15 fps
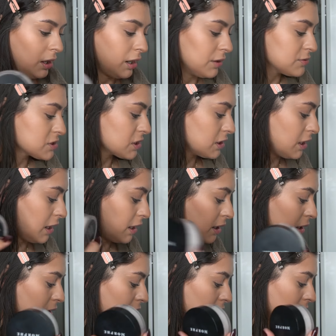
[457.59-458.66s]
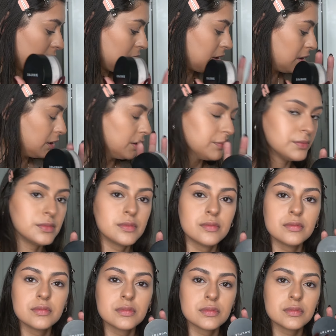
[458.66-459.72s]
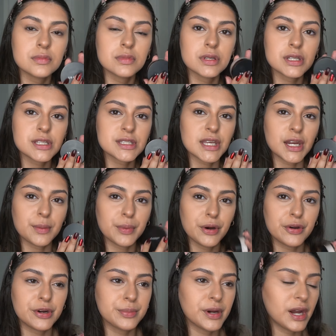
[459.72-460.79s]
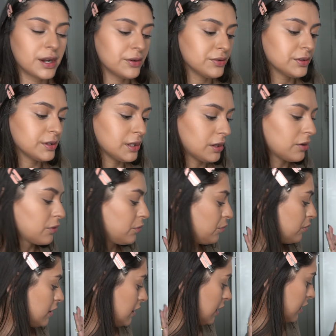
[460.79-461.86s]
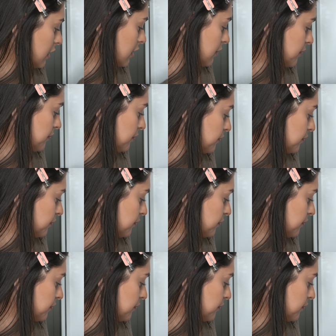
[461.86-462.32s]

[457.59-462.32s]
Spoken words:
I was gonna add setting powder, but I don't think we need it.